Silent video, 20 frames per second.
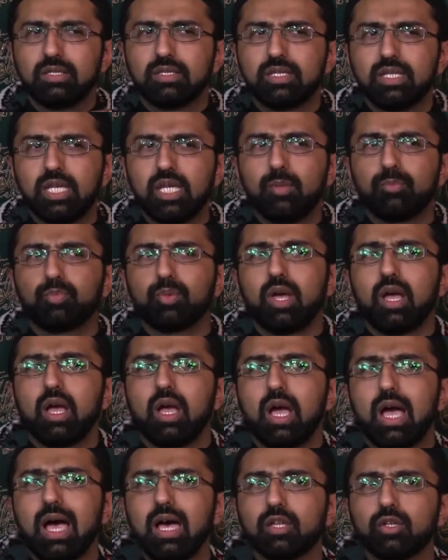deep
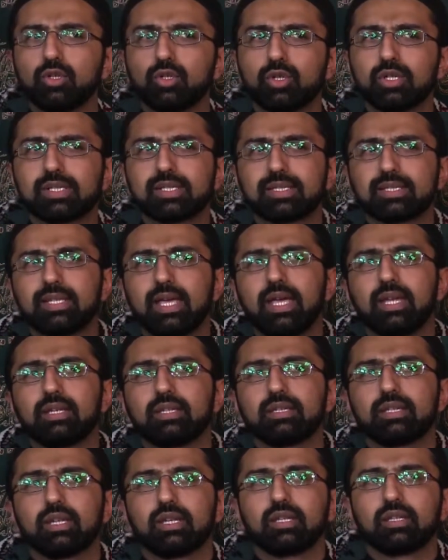
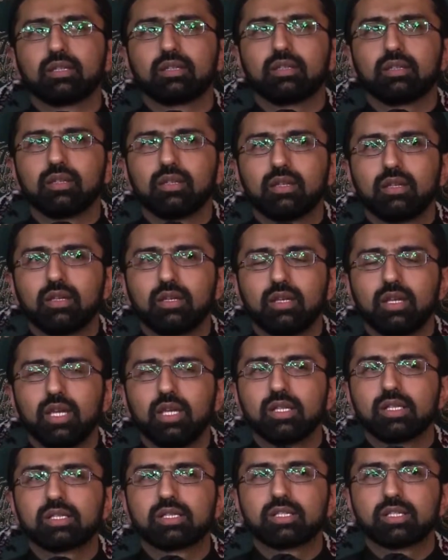understanding.
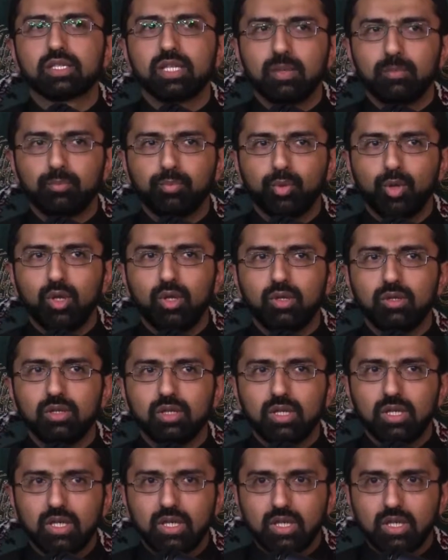In simple,